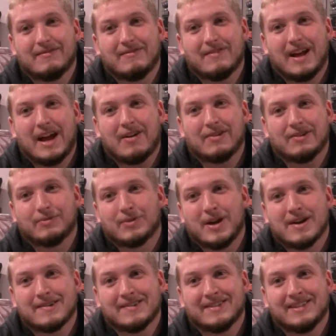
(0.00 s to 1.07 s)
how good
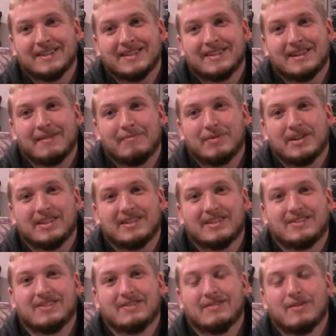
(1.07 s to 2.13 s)
Rockhurst is. They've played
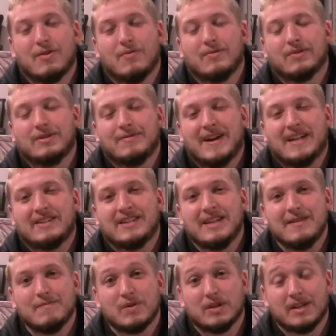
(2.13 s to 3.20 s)
such an overly matched
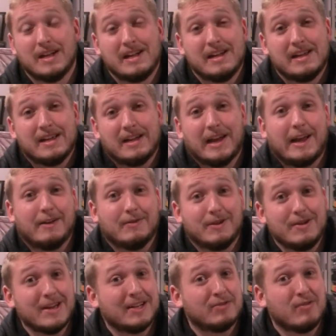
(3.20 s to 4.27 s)
team. But, hey, when
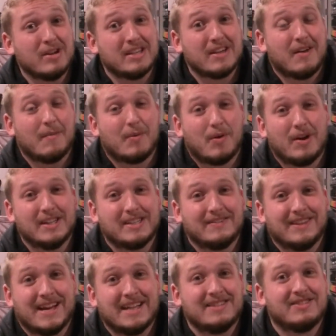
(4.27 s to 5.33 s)
you get 27 points, I
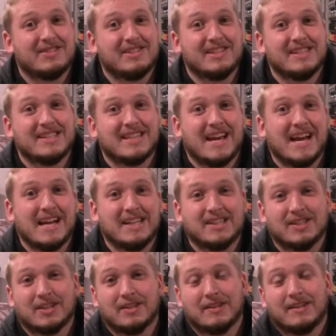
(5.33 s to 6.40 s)
mean, that's just insane.
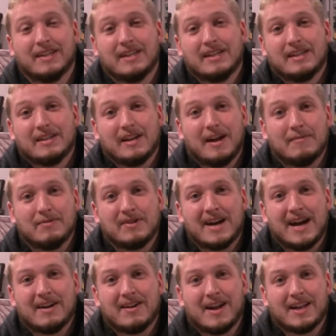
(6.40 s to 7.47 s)
So I'm
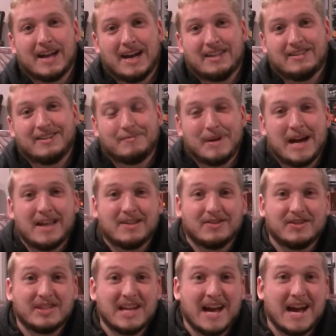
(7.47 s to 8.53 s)
glad a lot of guys could pad their
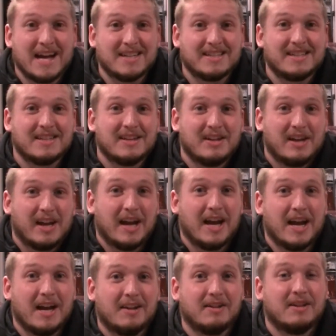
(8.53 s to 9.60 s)
stats.
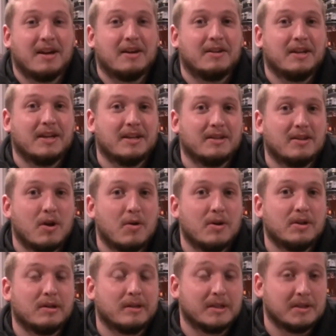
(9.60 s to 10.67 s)
And now they can go
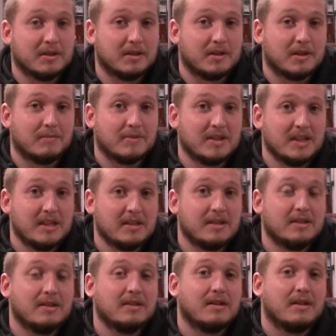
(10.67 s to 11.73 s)
into the rest of this
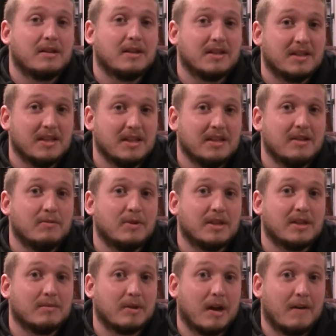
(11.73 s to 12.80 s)
season with
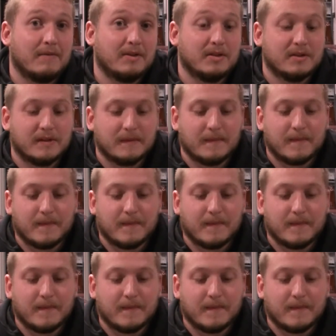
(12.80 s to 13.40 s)
some confidence.